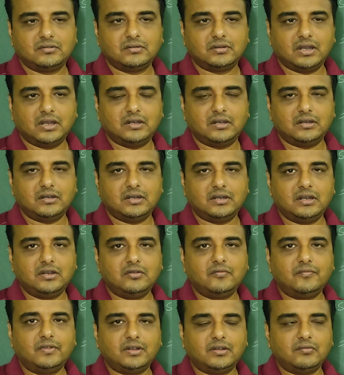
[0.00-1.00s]
and in a
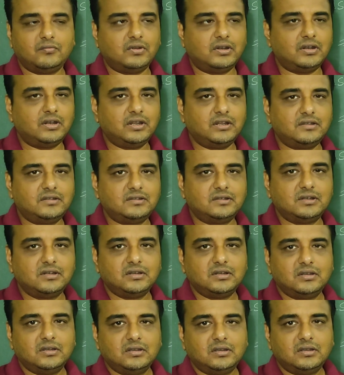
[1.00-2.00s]
novel one need
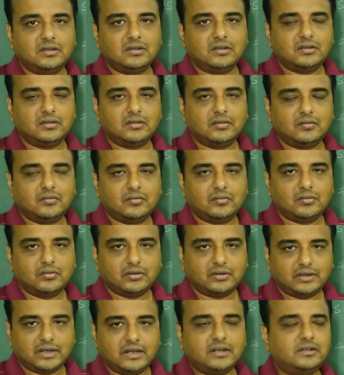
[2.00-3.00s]

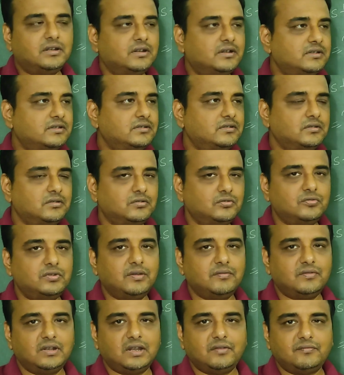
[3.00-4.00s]
characters to
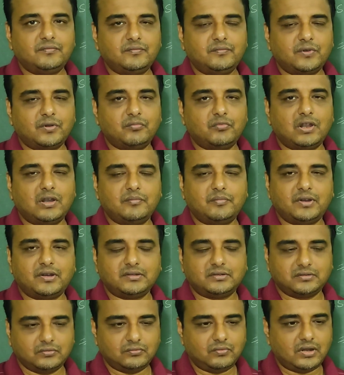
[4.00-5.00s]
develop from one
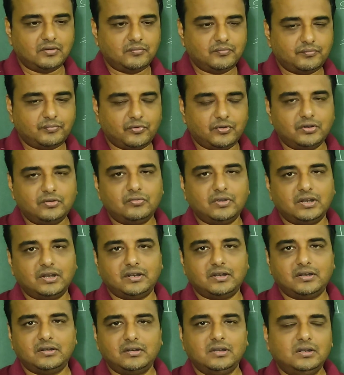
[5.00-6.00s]
point to
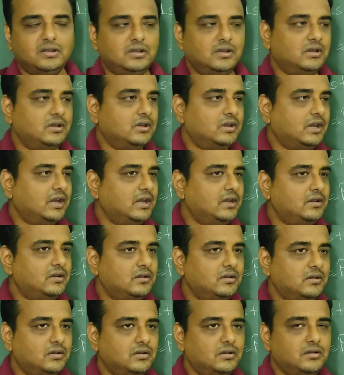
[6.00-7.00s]
another. And
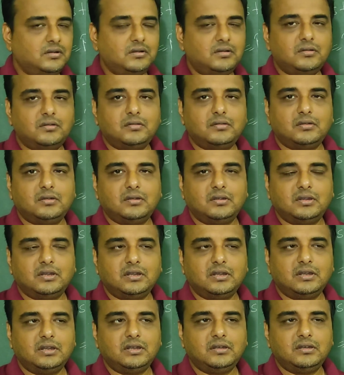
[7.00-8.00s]

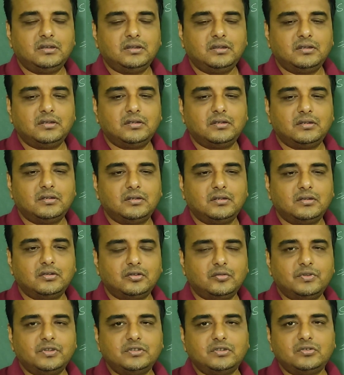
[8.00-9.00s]
in
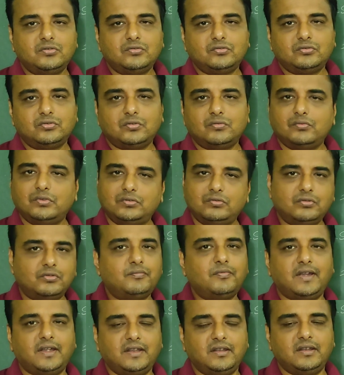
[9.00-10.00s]
Robinson Crusoe we don't
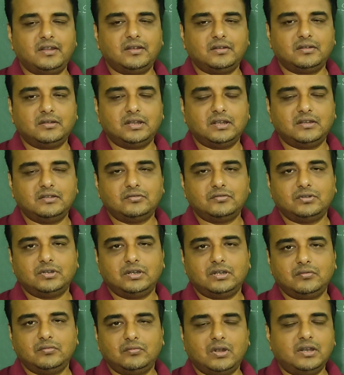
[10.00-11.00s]
find that. There is
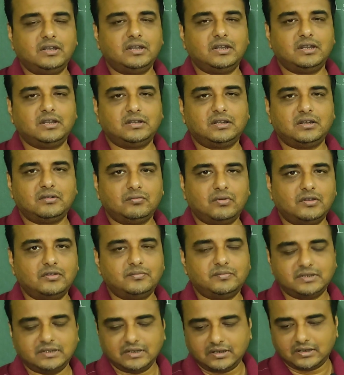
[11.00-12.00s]
only one character, one
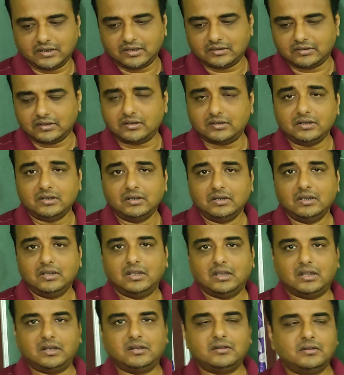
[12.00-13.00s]
special character,
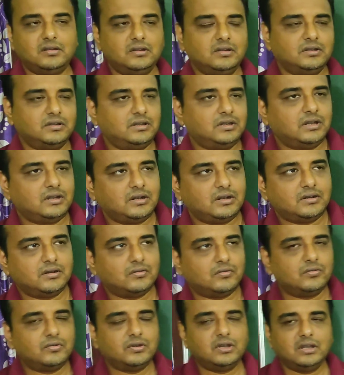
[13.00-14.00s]
and there are
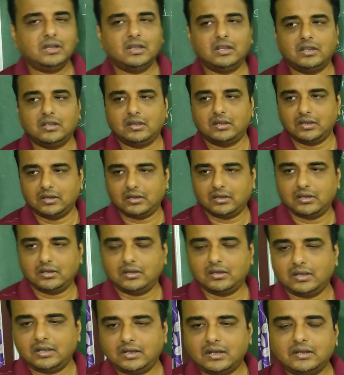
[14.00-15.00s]
only
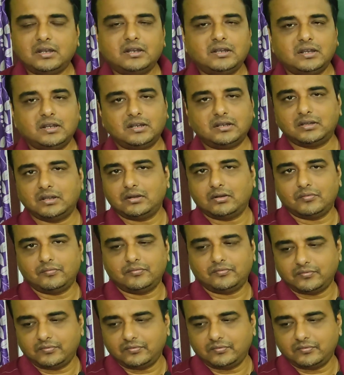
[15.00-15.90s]
another character of